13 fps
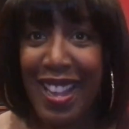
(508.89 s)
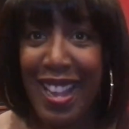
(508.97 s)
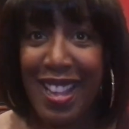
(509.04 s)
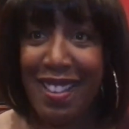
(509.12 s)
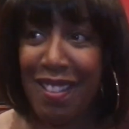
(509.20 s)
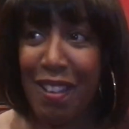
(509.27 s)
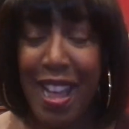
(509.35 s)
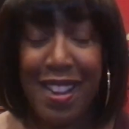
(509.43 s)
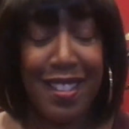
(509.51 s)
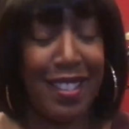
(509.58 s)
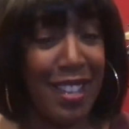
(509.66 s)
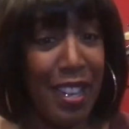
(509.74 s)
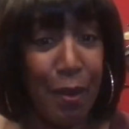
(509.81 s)
and had a
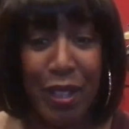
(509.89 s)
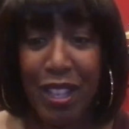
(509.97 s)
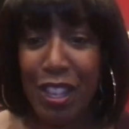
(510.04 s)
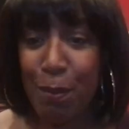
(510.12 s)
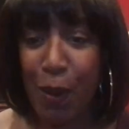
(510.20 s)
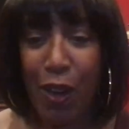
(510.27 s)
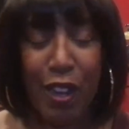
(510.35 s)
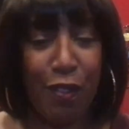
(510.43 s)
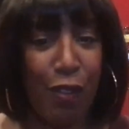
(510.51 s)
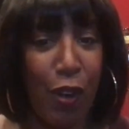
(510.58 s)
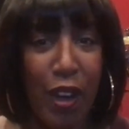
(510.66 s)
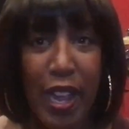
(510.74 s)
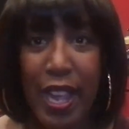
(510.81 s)
CD release party
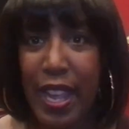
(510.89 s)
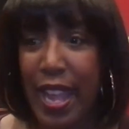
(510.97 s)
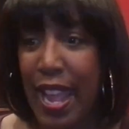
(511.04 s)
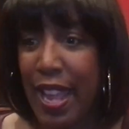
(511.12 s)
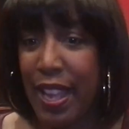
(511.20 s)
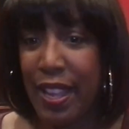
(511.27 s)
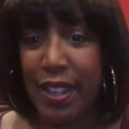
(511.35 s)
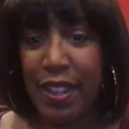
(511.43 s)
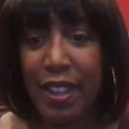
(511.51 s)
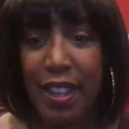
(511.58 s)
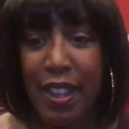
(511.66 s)
for it and